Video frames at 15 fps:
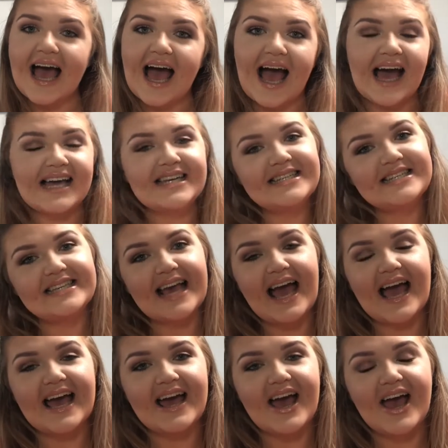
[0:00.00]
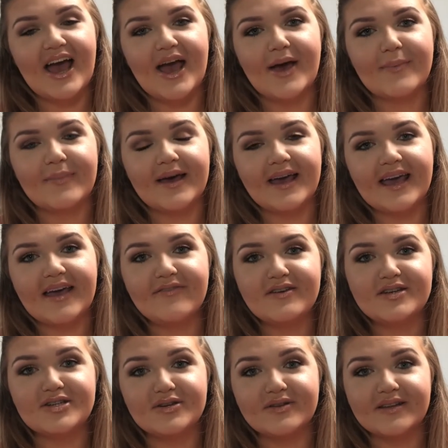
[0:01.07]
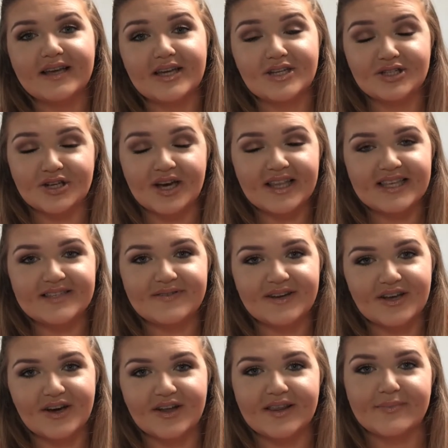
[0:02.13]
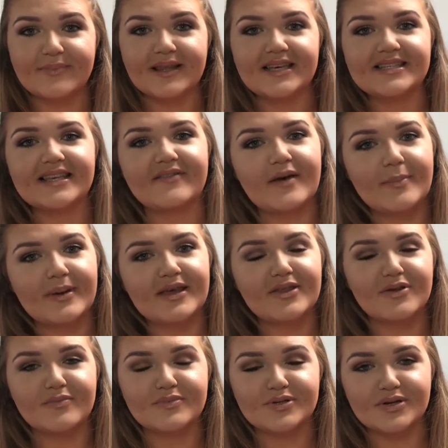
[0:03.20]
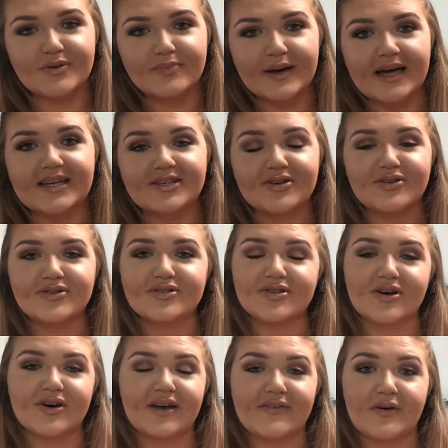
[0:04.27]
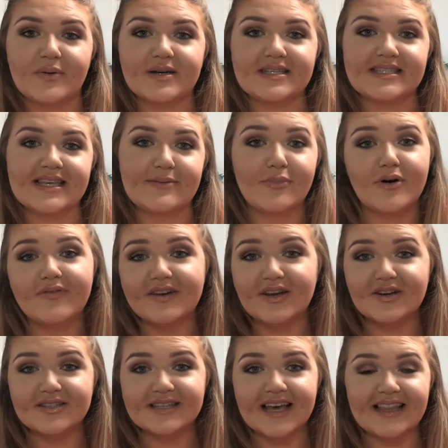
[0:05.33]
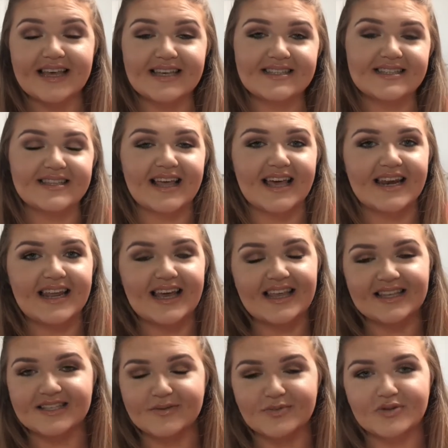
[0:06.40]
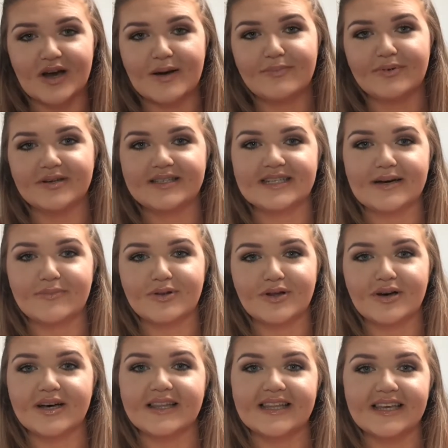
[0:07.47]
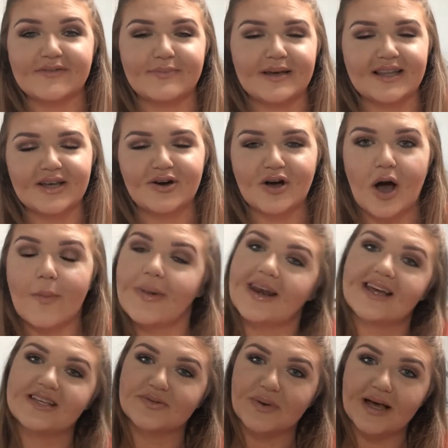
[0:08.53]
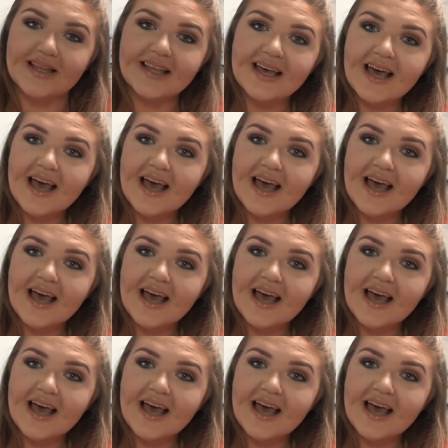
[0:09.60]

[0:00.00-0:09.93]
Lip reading: And yeah, if you do enjoy this video then please give it a big thumbs up, and also if you want to see more videos like this then hit the subscribe button down below and leave me a little comment as well.